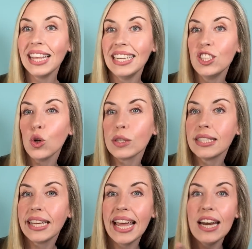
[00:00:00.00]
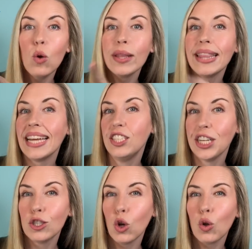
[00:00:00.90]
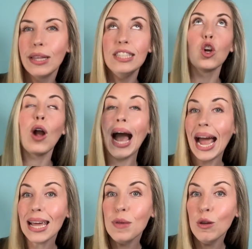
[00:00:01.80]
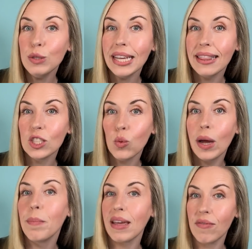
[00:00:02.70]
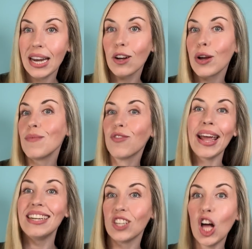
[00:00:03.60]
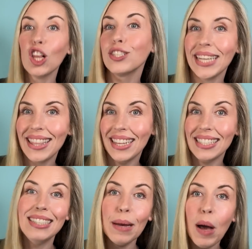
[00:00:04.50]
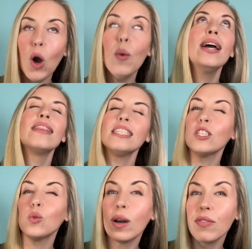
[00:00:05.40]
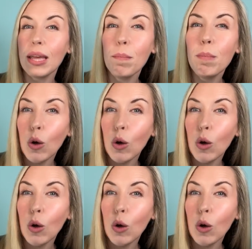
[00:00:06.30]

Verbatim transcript: cleanse your skin with a gentle cleanser. I am using this one by Vanicream for $8 dollars in this demo. This is one of the